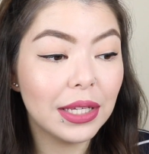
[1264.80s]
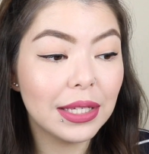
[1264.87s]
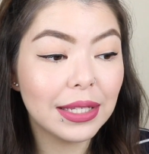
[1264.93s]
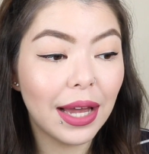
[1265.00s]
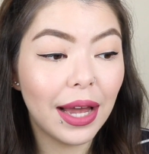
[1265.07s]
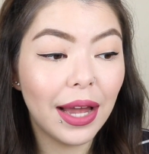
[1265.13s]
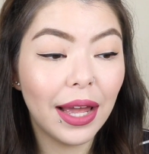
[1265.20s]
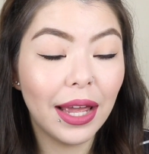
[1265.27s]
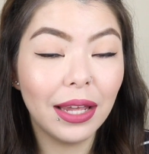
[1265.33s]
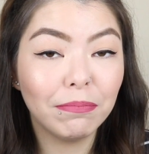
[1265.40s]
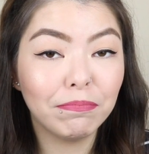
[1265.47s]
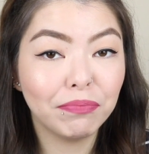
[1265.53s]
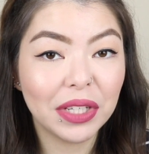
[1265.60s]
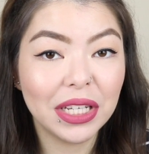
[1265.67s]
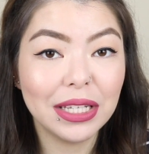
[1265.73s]
this
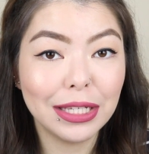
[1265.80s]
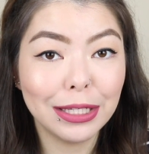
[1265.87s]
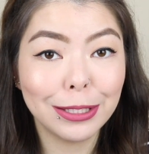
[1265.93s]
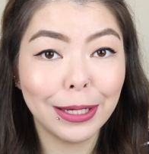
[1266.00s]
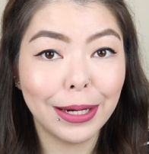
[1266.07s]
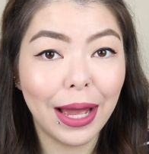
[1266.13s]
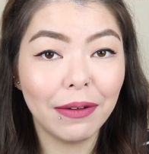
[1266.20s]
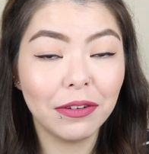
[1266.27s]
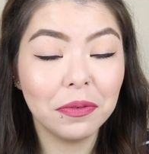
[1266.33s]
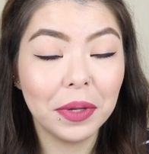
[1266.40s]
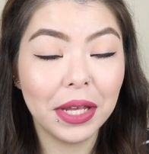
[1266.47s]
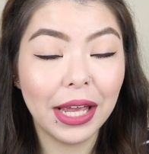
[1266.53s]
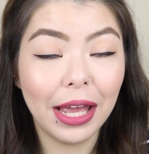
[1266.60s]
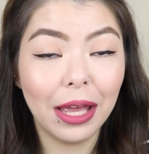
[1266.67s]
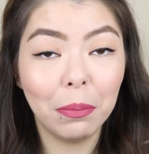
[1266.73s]
guy, is it's going to have to
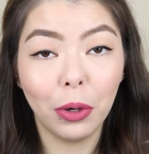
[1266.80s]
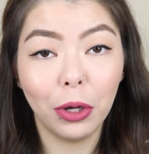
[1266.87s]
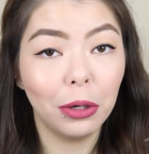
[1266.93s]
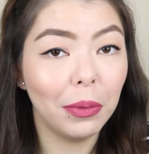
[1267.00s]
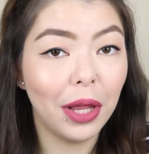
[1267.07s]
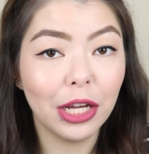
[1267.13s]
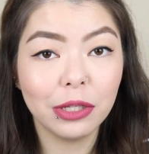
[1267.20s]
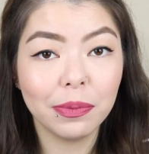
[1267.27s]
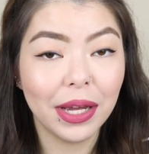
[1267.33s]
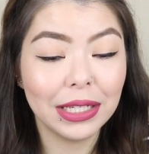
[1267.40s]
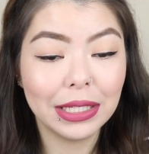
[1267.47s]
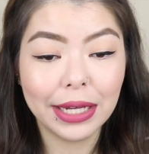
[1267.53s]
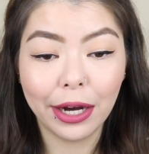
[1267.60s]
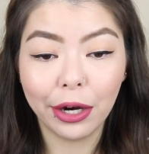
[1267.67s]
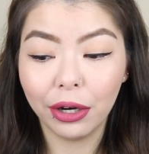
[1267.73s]
be a bottom lash
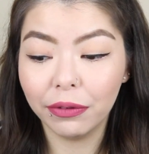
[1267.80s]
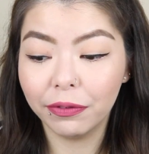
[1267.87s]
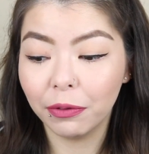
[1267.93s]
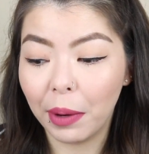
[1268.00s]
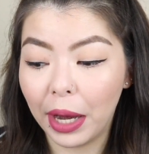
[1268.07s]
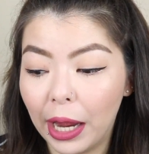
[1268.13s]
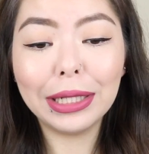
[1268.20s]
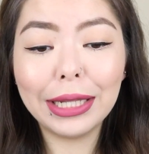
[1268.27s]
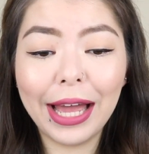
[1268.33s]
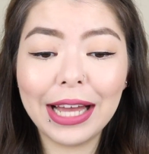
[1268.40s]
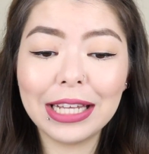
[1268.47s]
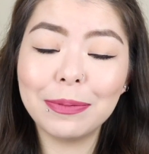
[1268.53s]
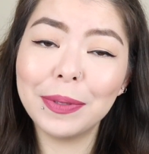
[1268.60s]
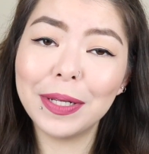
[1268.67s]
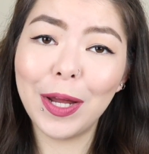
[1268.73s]
mascara for me.
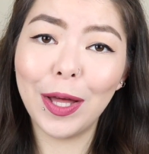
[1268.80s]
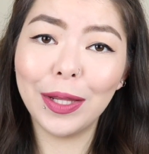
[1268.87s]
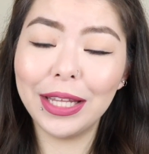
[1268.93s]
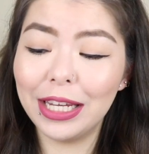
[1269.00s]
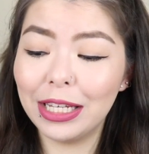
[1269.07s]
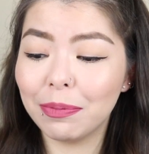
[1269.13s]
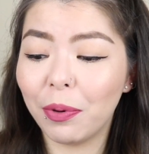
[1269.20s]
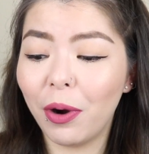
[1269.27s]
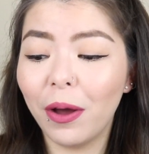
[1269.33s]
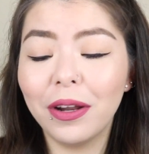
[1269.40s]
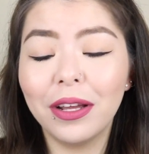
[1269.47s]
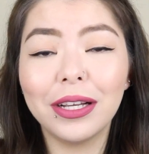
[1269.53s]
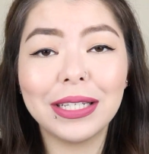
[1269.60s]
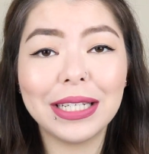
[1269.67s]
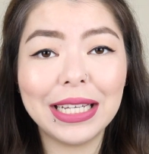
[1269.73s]
Last but not least
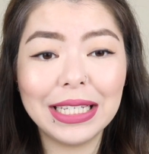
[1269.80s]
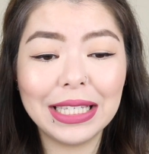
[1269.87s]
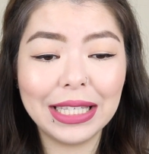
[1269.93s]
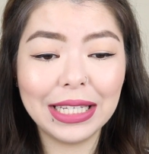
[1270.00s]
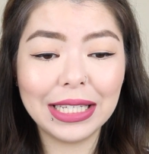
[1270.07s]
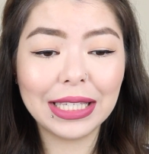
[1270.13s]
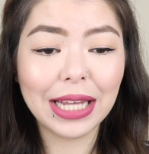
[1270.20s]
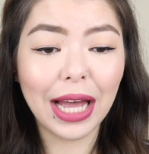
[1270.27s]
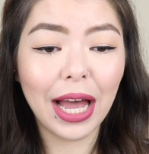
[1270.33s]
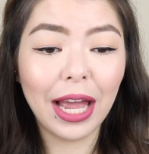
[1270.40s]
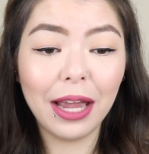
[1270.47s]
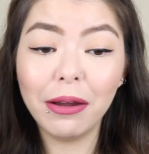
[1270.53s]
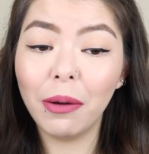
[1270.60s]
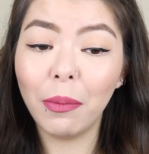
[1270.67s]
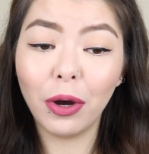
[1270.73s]
product is this
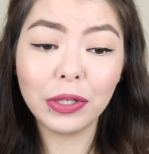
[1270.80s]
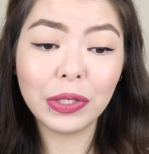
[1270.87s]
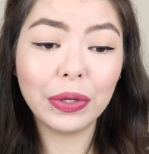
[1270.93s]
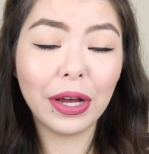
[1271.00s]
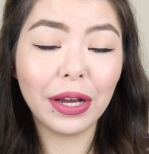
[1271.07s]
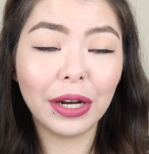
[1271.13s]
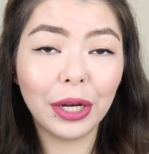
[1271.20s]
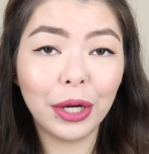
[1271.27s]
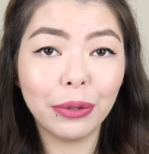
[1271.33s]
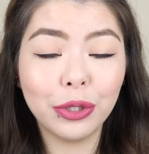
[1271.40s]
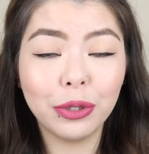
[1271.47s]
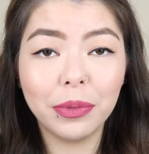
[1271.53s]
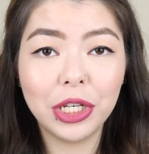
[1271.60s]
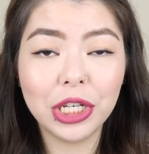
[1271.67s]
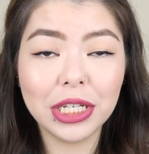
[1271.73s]
guy. I'm also not going to go
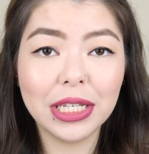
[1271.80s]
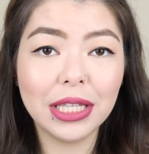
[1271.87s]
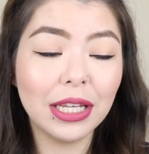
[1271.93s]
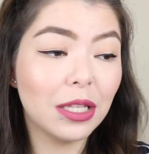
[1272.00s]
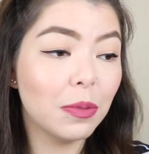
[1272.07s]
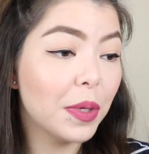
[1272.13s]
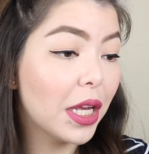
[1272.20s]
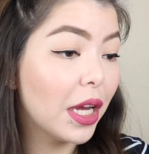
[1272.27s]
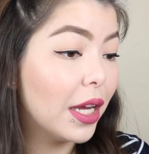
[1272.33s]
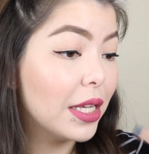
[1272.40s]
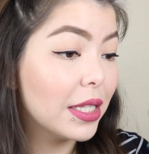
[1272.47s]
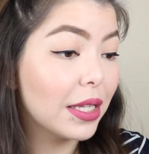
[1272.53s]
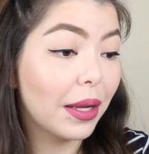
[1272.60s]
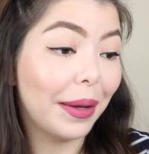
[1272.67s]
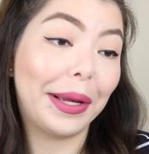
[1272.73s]
too much into this
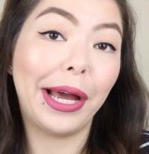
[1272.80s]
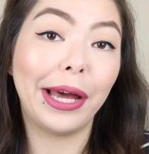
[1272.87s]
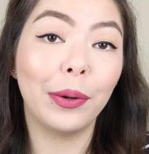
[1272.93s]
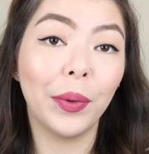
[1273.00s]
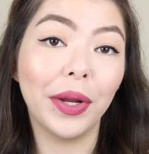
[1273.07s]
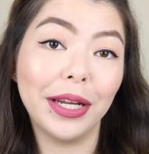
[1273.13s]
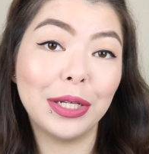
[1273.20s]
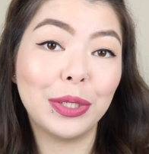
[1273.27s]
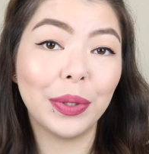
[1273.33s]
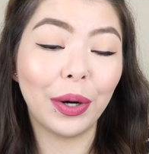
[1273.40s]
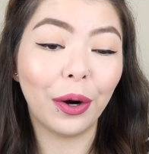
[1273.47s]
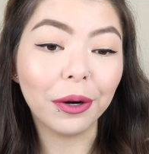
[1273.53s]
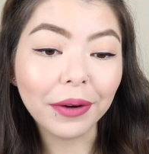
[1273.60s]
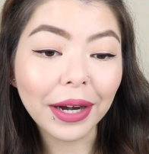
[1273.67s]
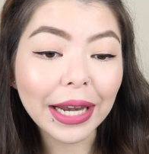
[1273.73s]
because I kind of went into it
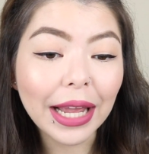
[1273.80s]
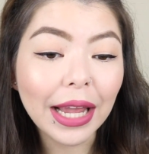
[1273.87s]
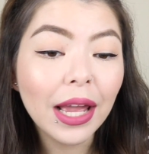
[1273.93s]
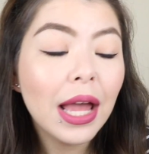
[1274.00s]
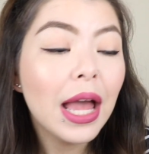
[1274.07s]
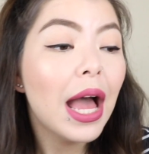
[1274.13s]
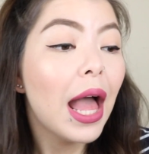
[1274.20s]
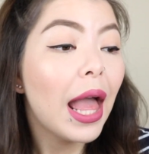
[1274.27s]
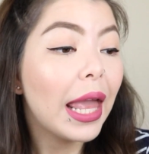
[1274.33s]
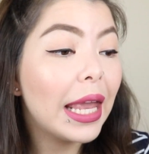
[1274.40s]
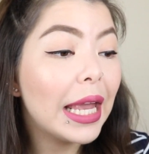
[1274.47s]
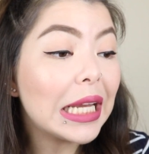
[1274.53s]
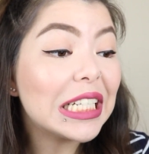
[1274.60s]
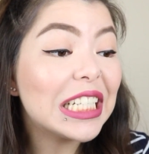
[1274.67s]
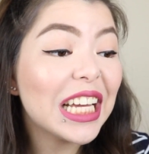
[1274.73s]
already.
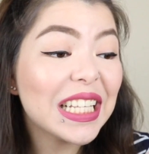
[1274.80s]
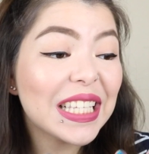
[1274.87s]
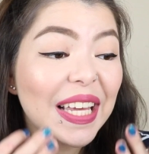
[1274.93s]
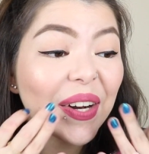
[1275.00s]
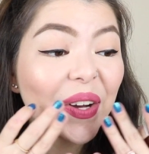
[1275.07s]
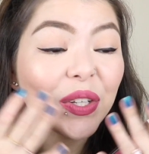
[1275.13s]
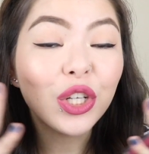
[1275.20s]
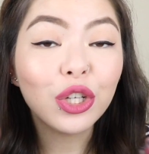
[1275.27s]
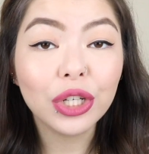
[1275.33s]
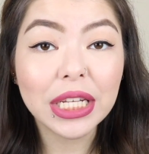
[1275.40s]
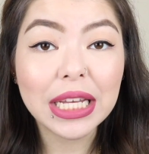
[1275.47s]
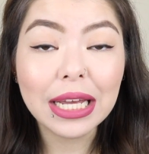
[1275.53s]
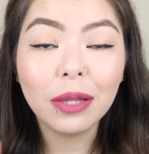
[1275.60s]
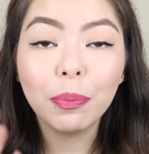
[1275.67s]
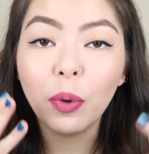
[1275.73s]
It does get on your
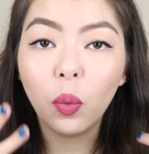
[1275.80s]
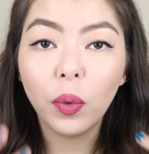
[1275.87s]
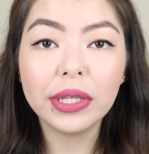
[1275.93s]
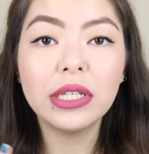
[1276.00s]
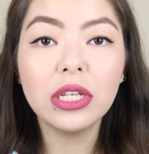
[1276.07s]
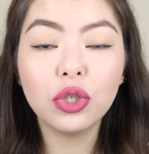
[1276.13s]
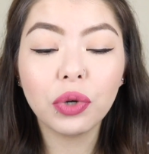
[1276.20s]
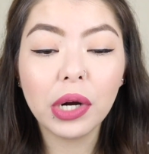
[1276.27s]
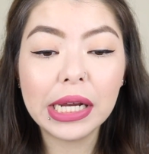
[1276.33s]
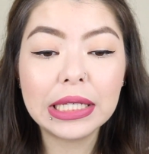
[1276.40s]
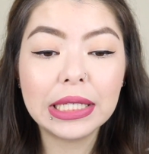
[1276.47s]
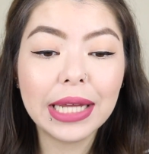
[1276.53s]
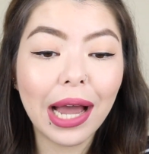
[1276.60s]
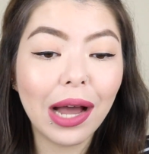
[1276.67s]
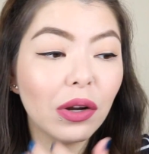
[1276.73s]
teeth, but once it
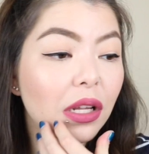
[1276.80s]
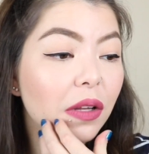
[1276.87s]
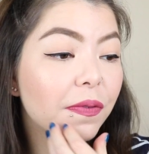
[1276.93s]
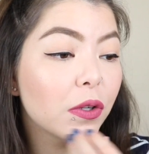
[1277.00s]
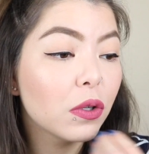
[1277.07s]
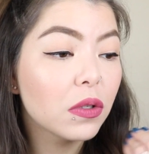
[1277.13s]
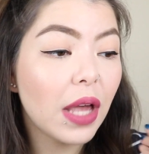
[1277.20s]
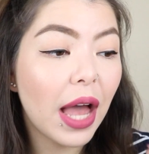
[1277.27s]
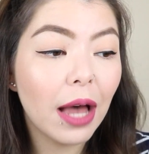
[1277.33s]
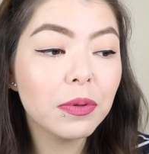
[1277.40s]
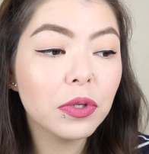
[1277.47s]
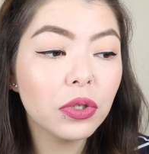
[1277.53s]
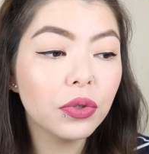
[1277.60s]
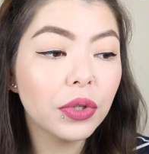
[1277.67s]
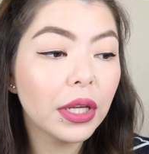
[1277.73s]
dries down, it feels
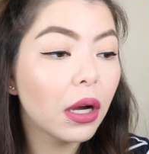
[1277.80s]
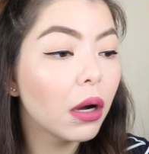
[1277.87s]
absolutely